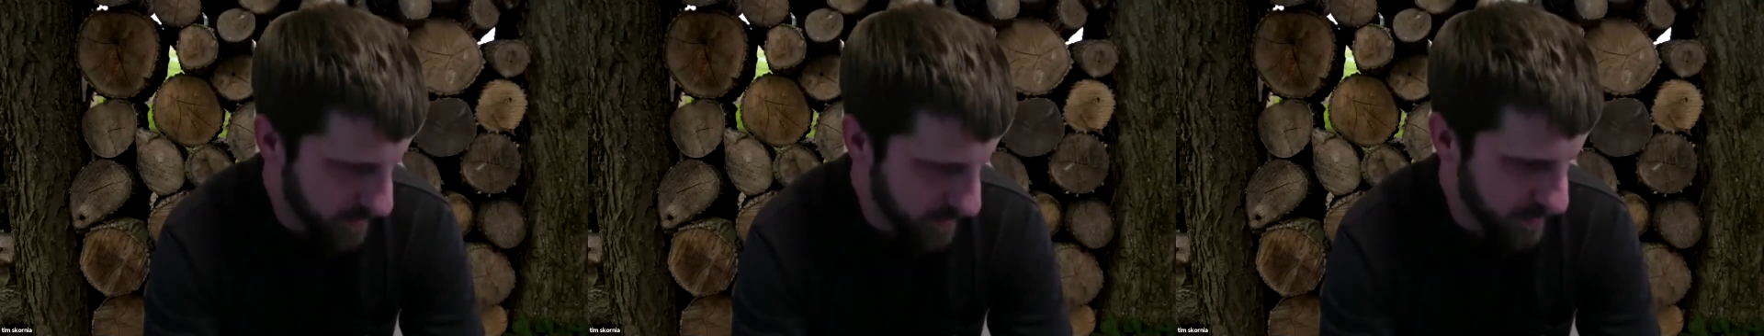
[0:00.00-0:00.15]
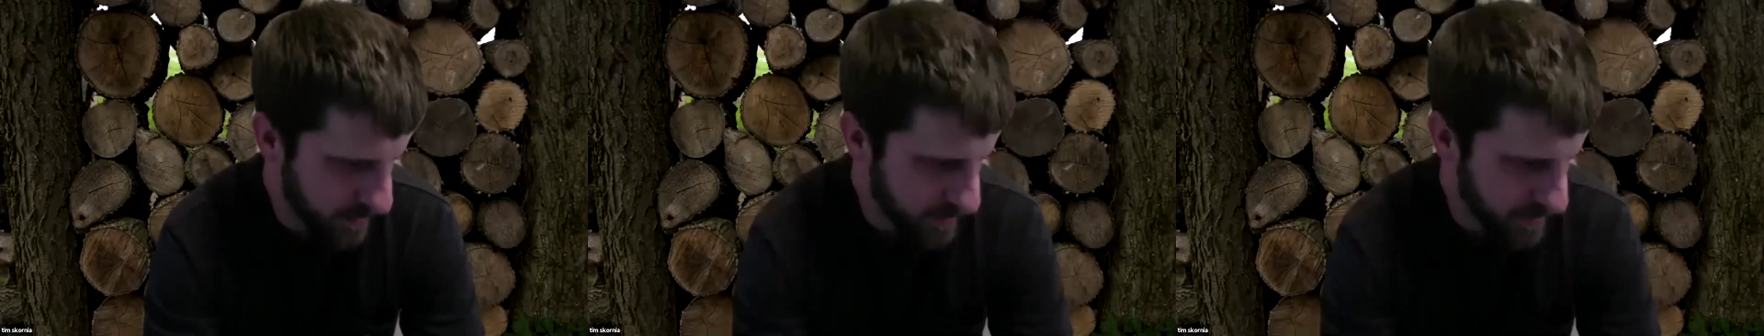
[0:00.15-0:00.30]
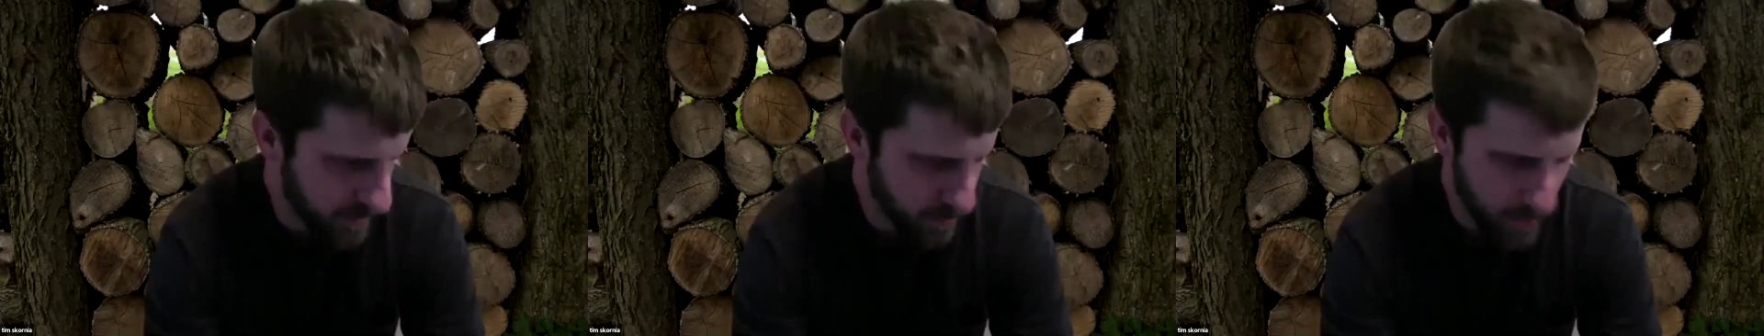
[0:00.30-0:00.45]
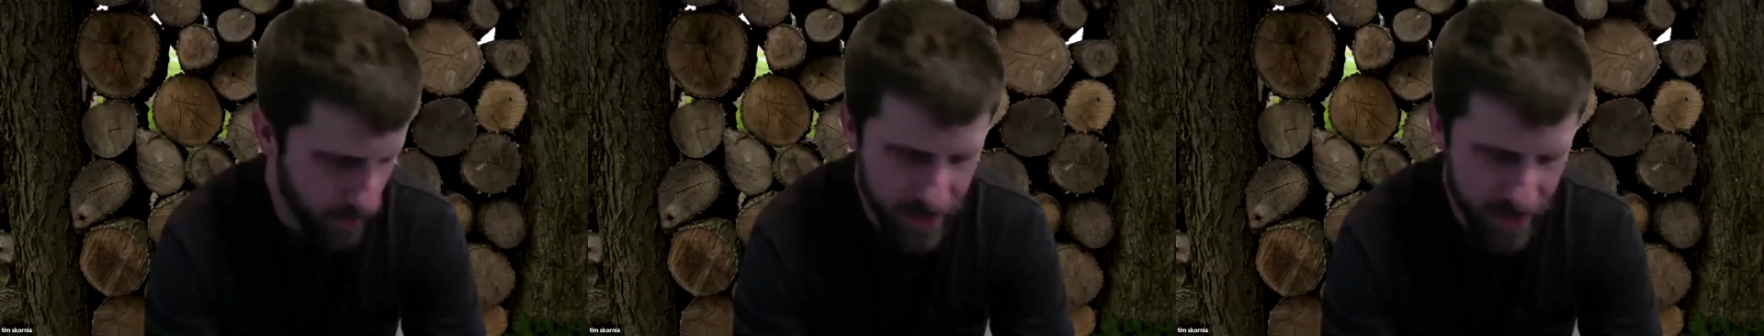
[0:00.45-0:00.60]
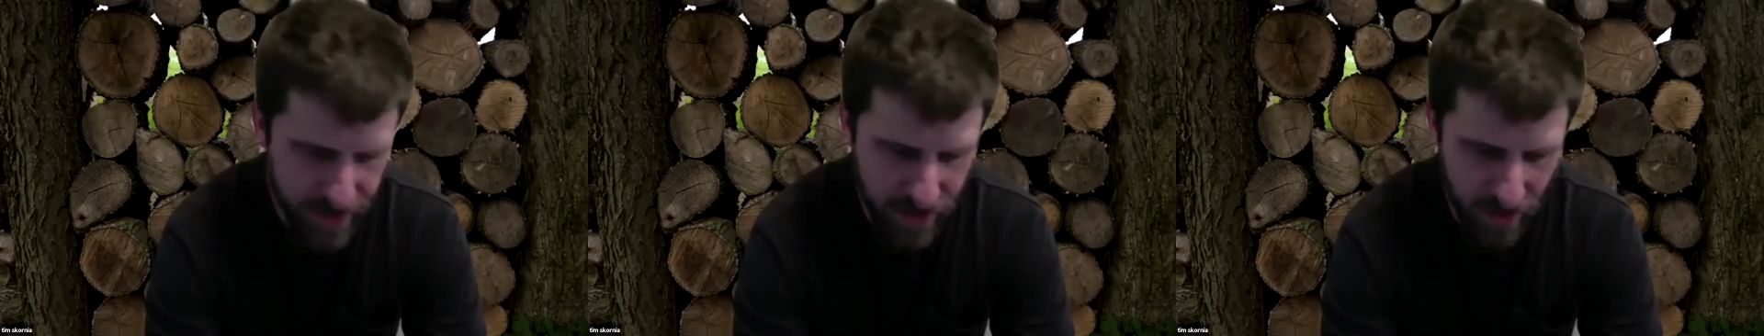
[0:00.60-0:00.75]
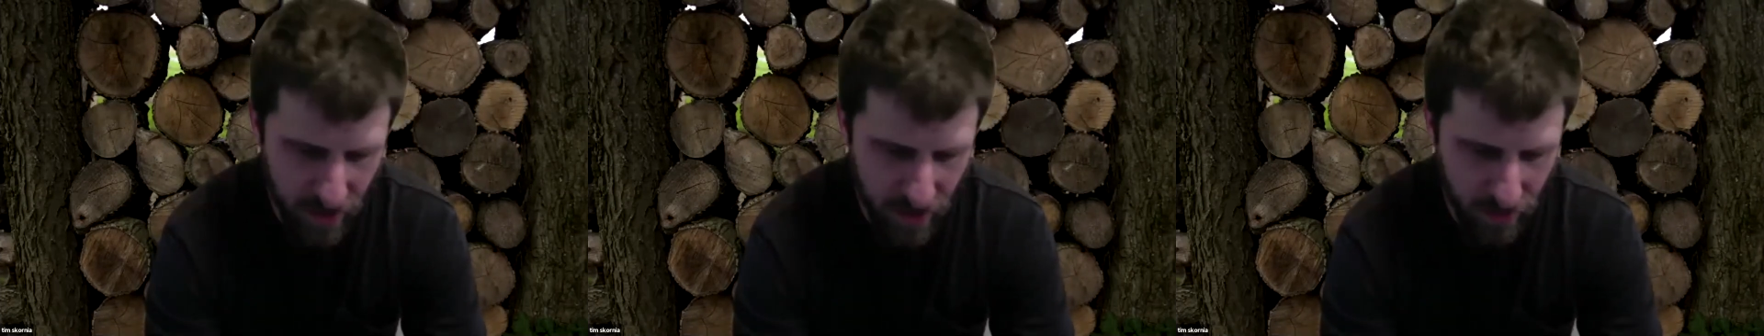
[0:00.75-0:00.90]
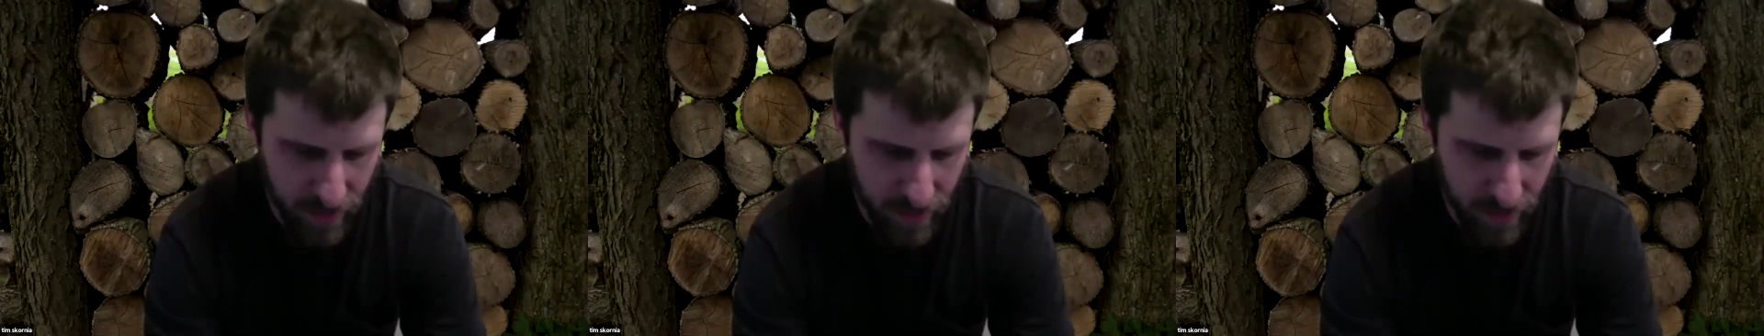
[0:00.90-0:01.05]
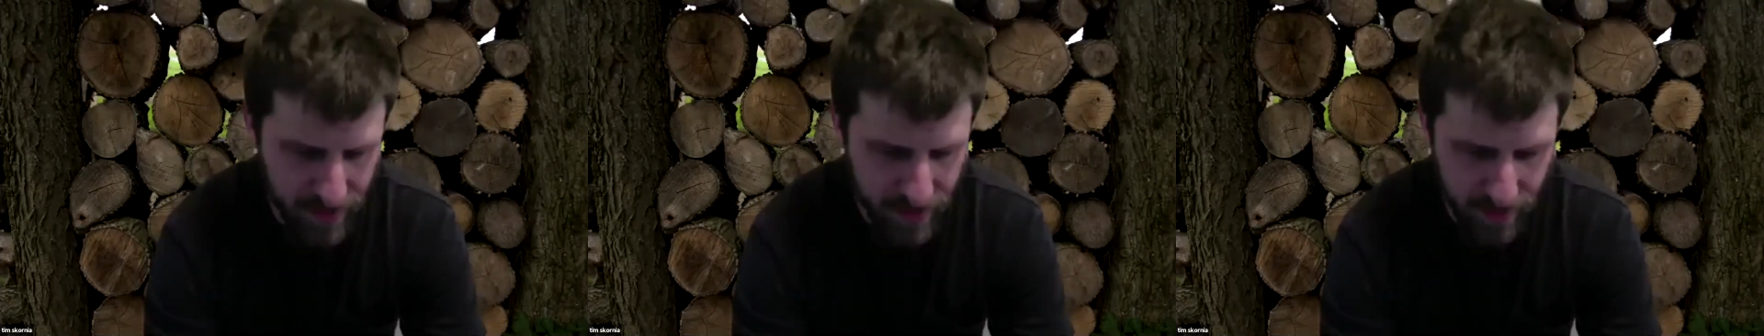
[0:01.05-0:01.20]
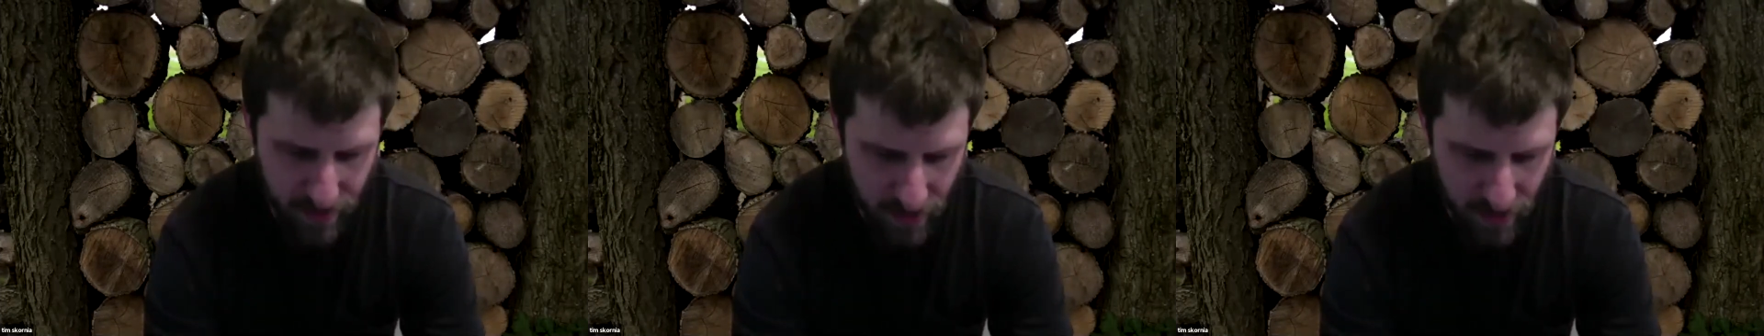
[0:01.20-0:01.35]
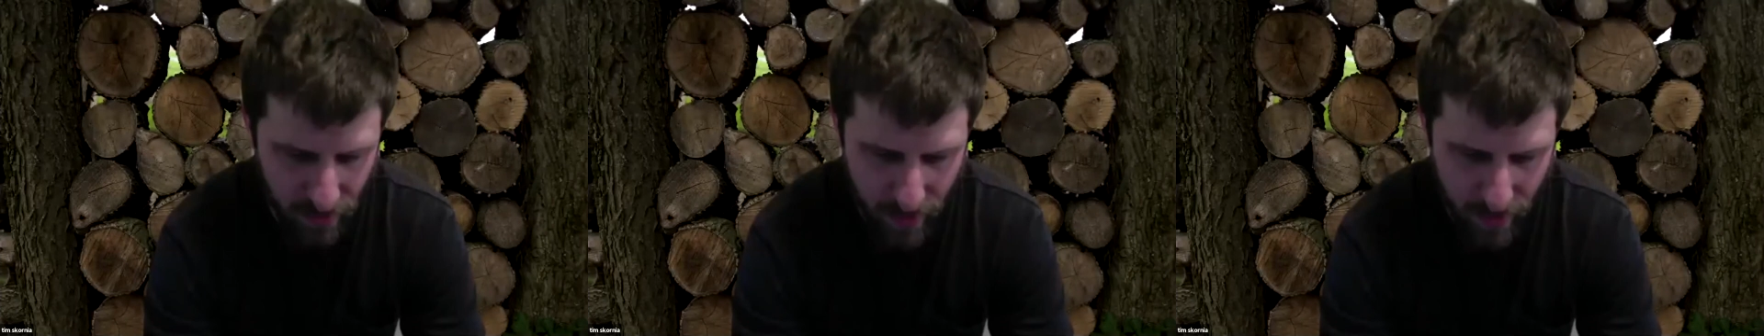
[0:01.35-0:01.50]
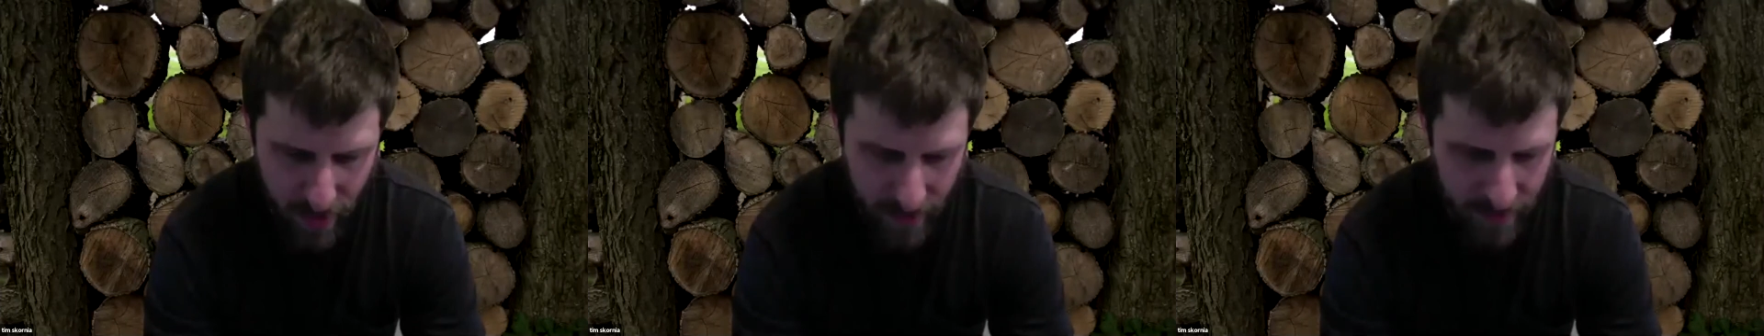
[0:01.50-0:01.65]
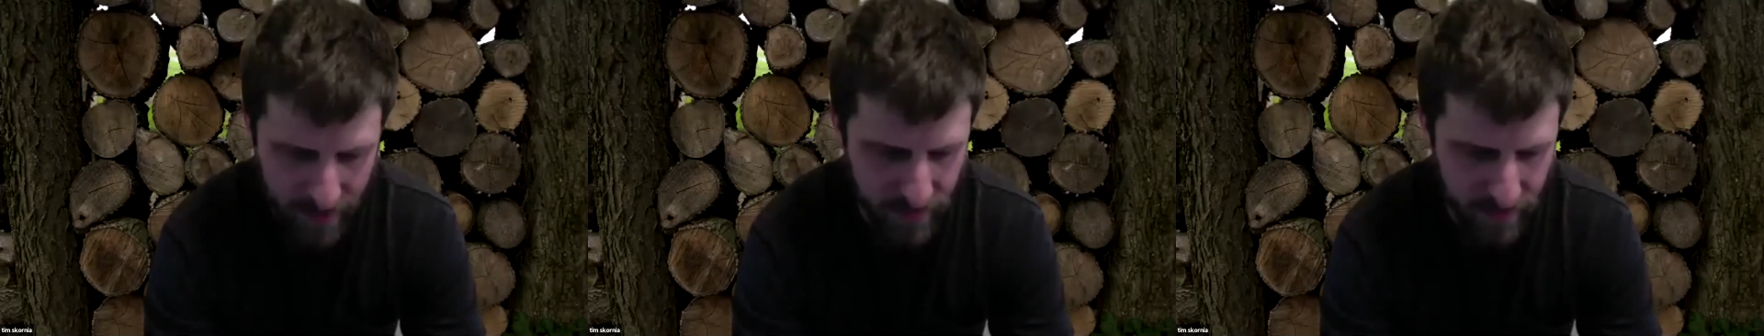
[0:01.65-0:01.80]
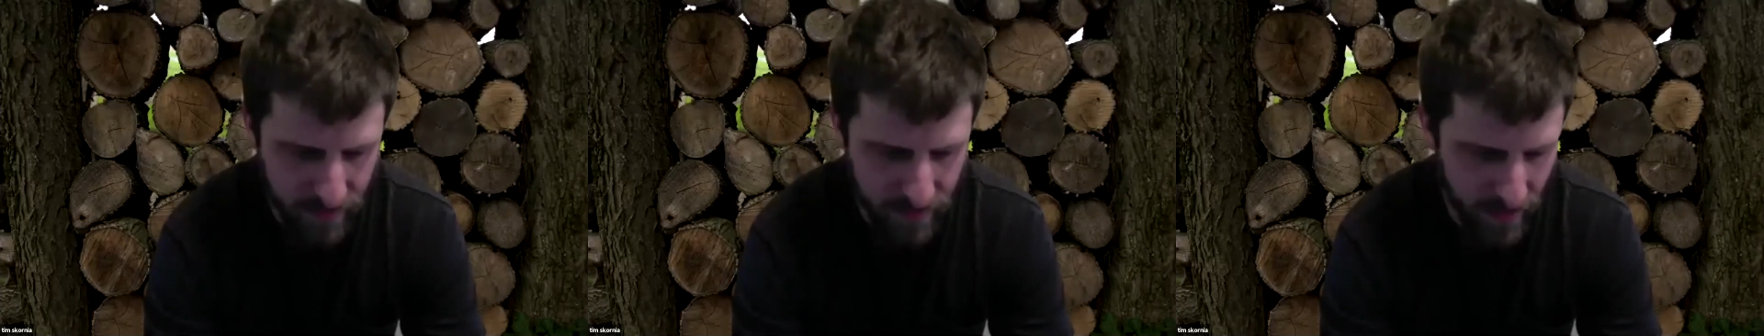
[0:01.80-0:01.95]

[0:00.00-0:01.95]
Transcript: ratio wasn't correct.